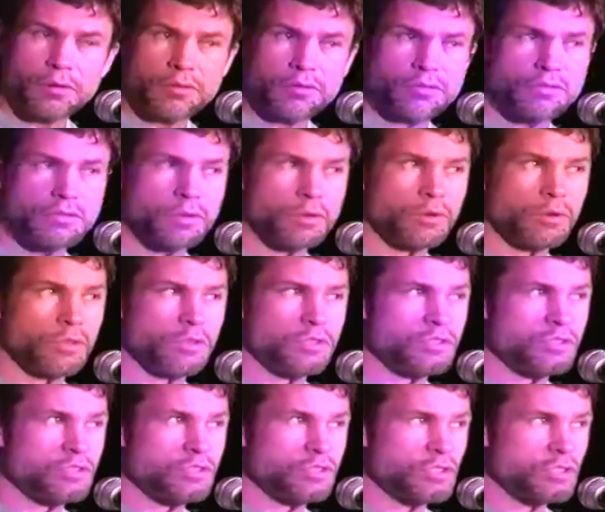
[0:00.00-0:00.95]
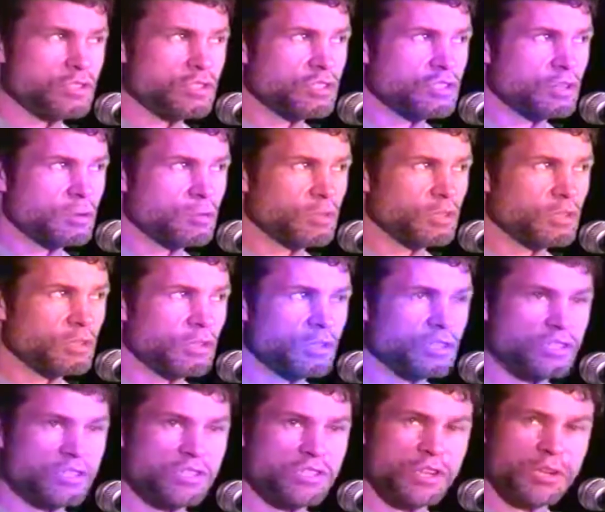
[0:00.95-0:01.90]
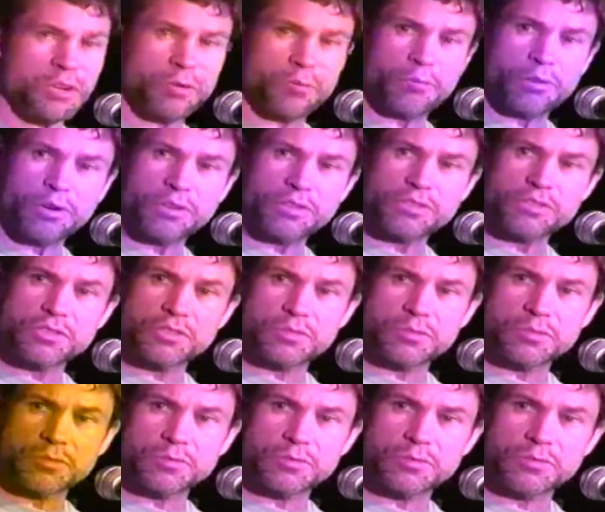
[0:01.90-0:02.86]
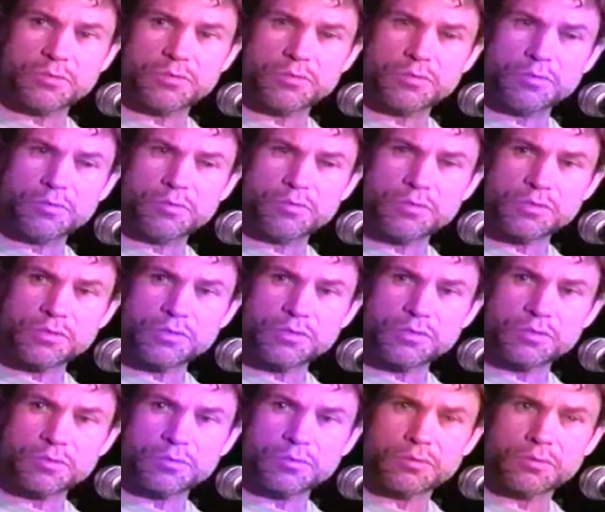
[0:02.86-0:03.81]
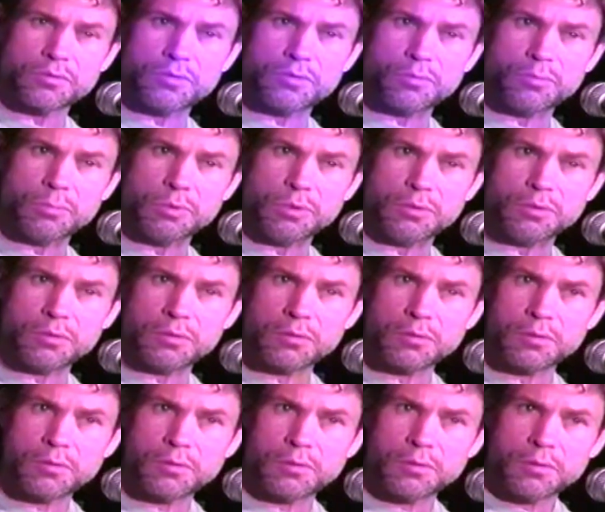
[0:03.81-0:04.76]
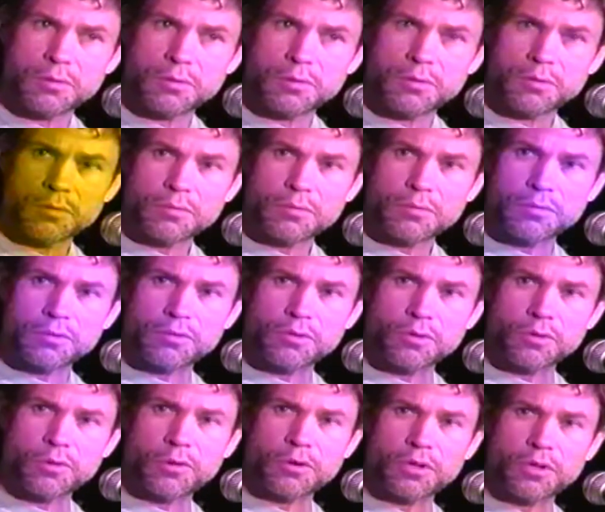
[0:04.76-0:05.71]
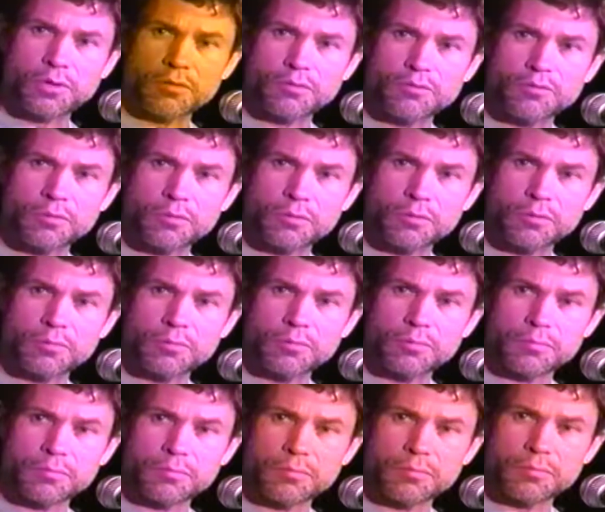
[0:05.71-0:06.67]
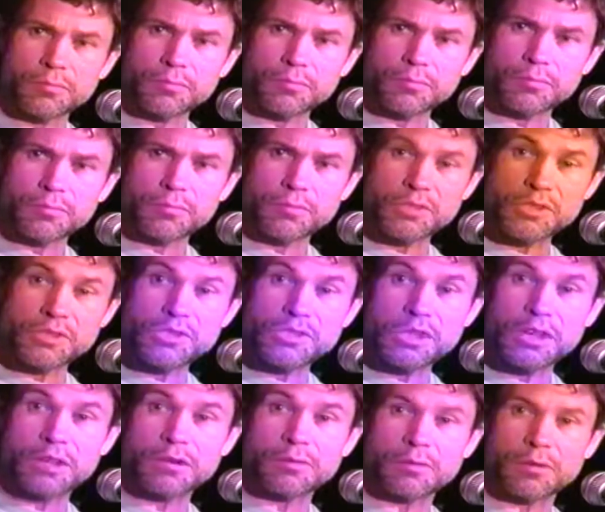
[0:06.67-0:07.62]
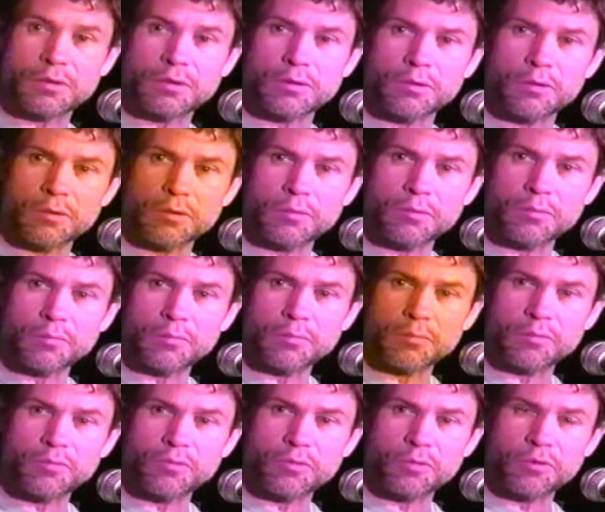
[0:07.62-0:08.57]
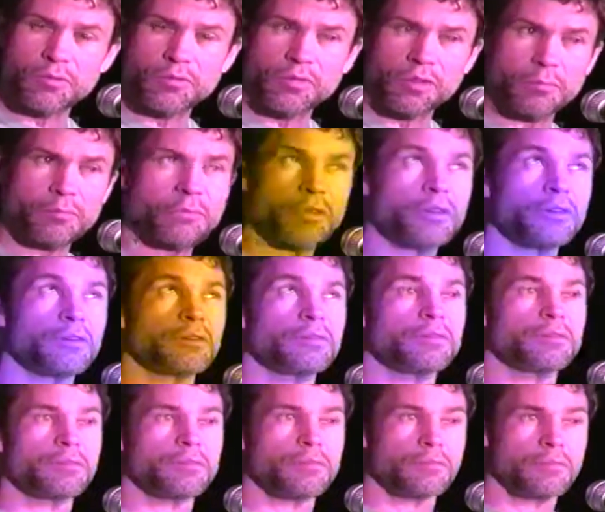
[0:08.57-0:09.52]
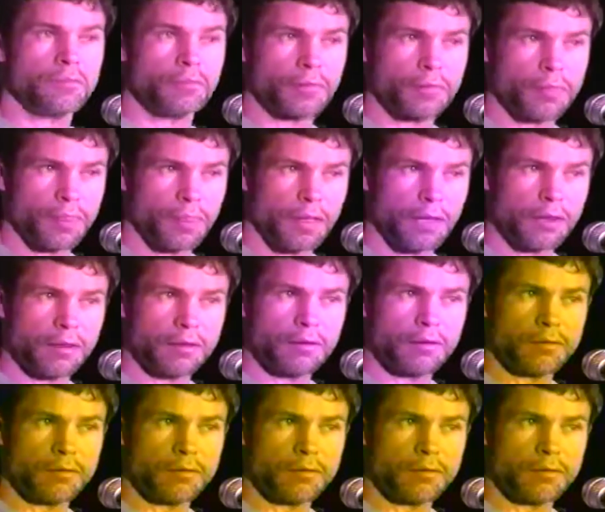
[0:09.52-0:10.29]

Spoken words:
So it's just something that celebrates the universal human yearning for the sacred, or for something that